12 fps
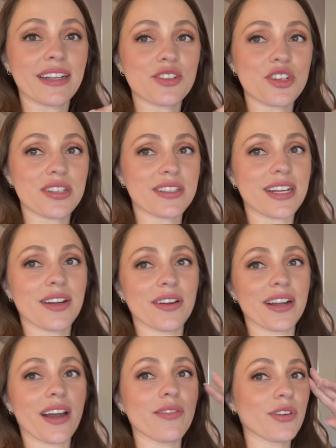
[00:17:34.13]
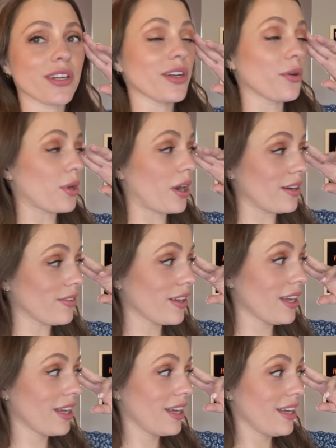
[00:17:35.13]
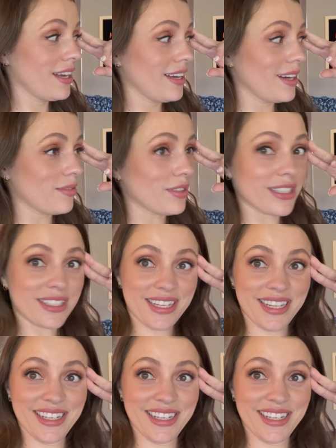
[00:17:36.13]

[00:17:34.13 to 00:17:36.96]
and she's tearing every note off of it.